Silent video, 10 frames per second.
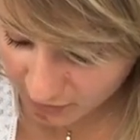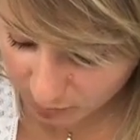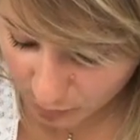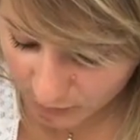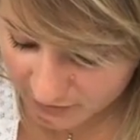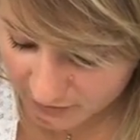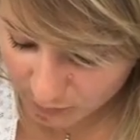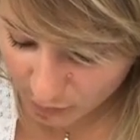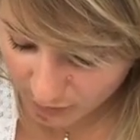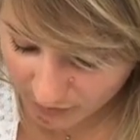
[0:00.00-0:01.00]
put a
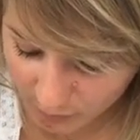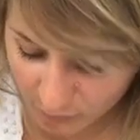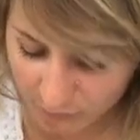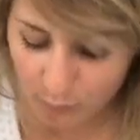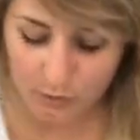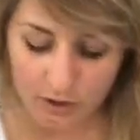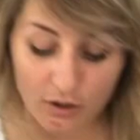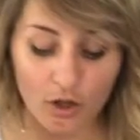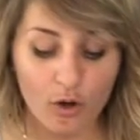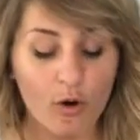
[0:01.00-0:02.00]
small amount of water
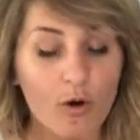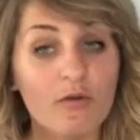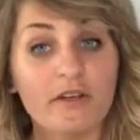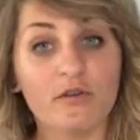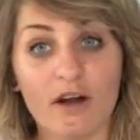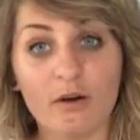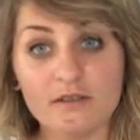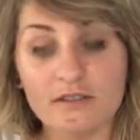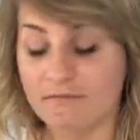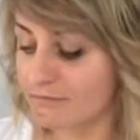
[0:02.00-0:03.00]
over your
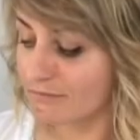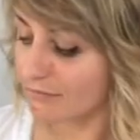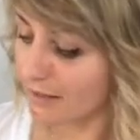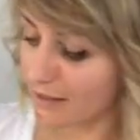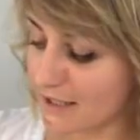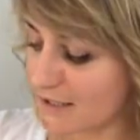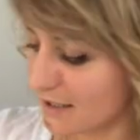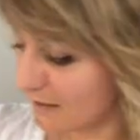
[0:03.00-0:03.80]
grounds. That's it.